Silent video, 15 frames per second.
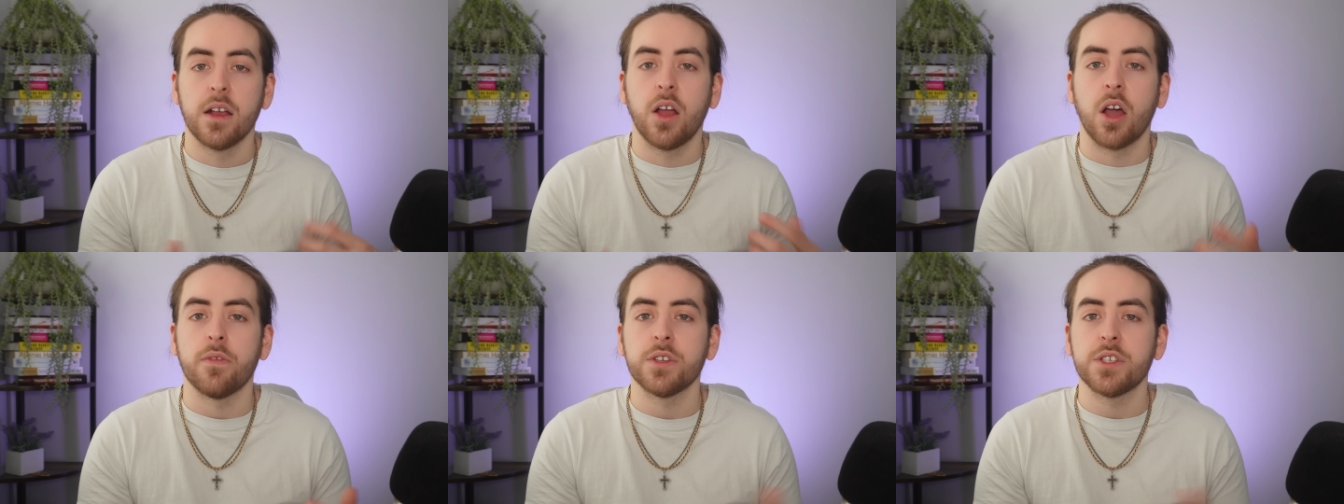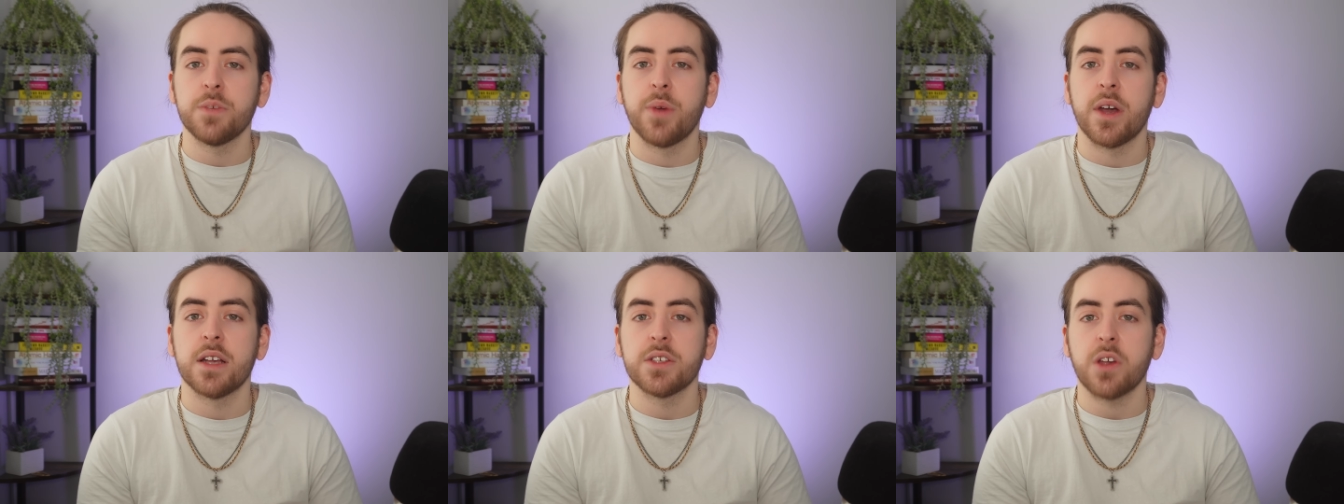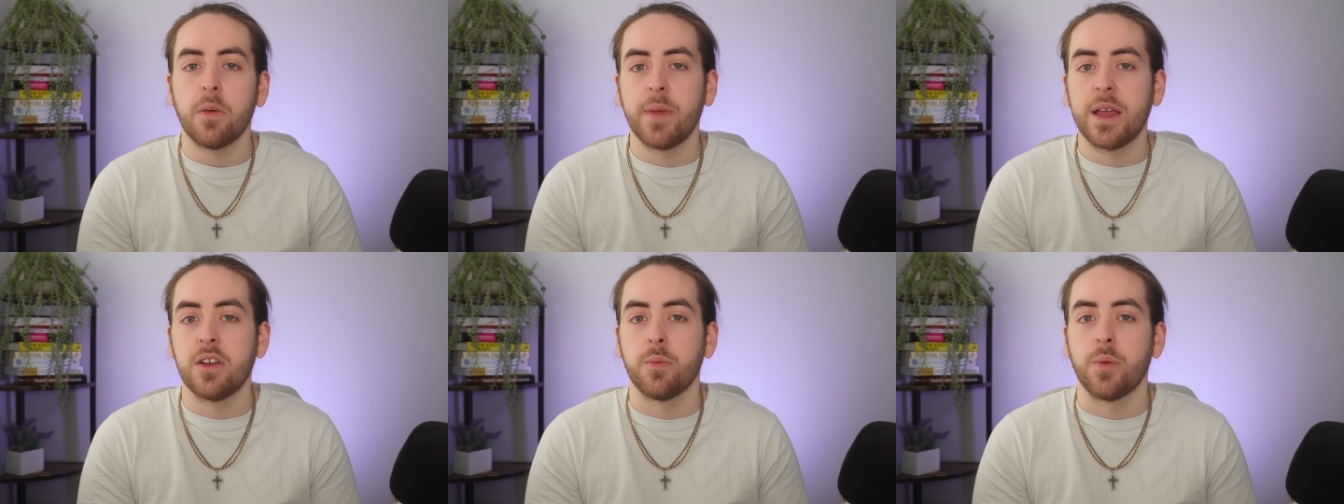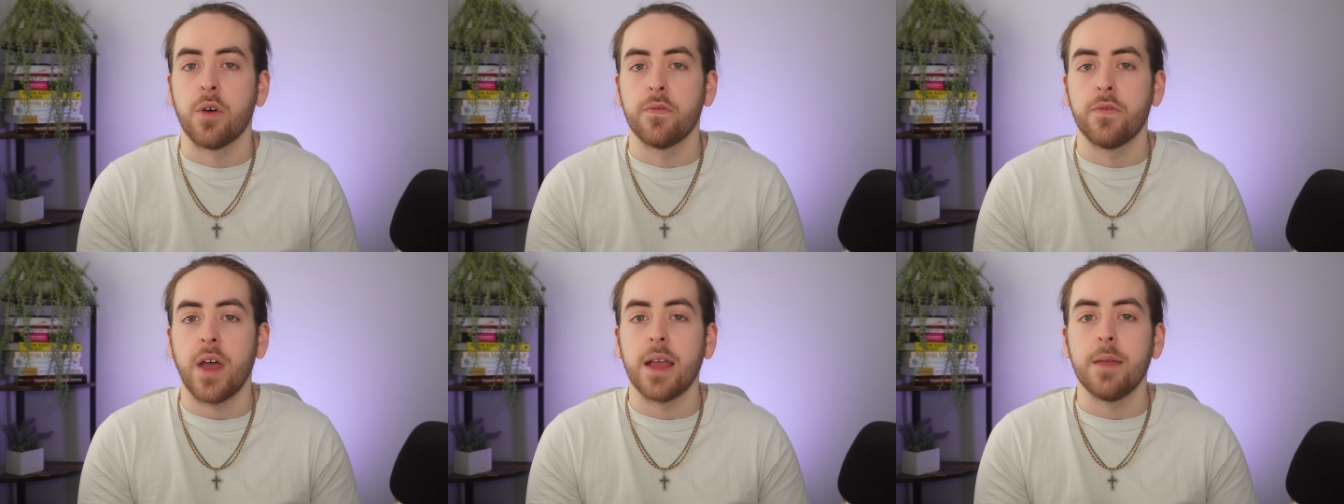Currency pairs are made up
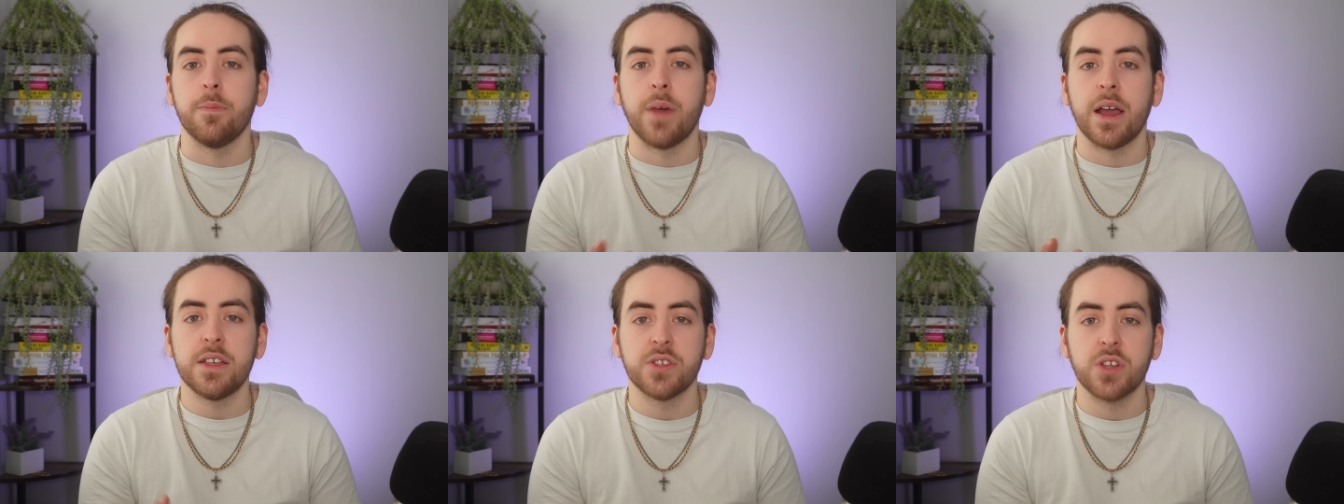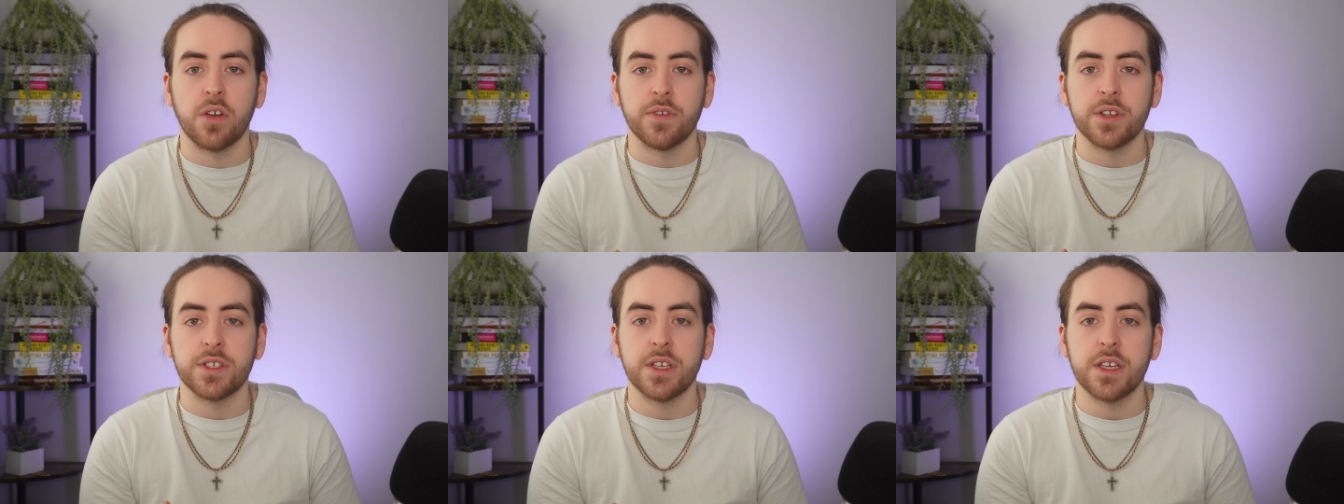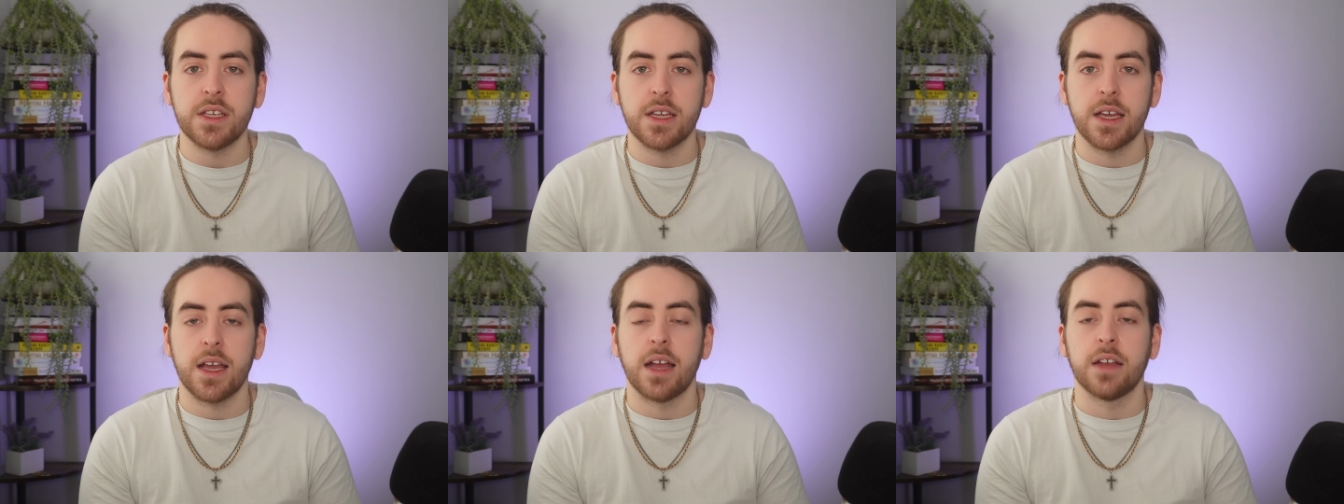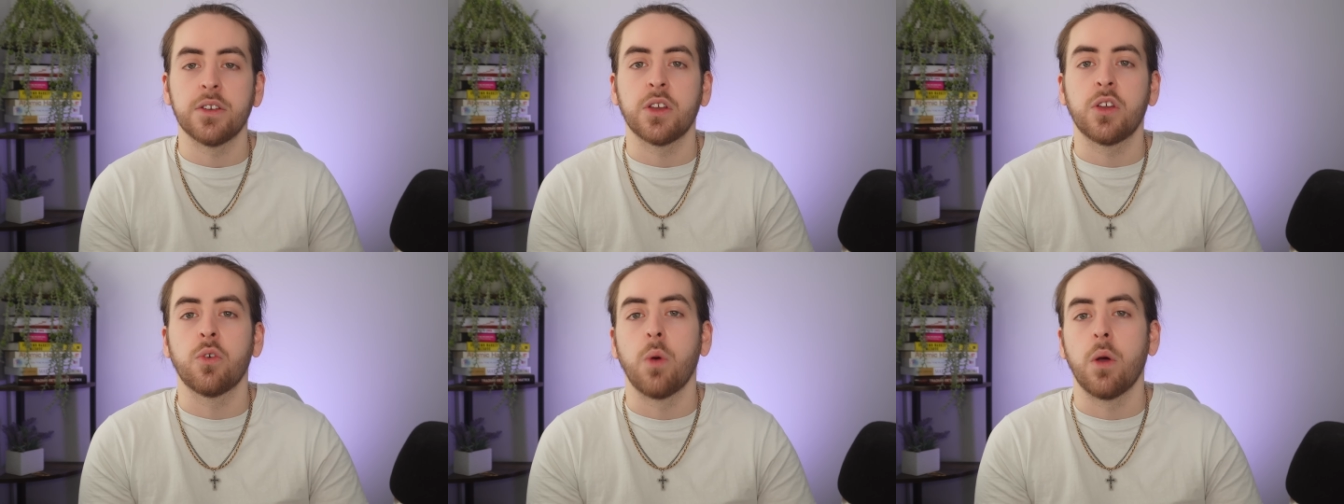of a base currency and
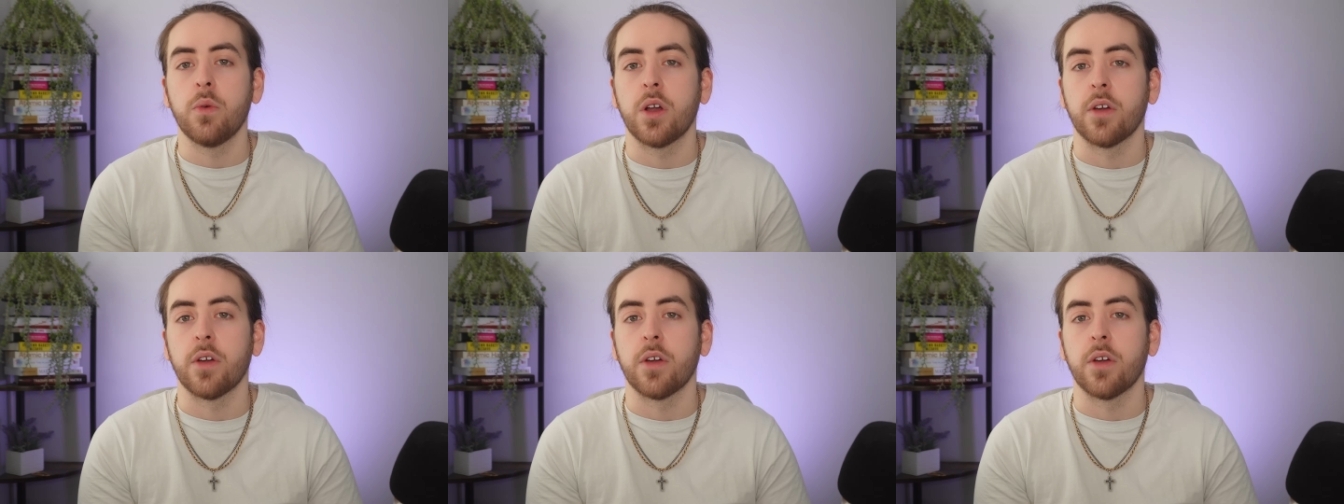a quote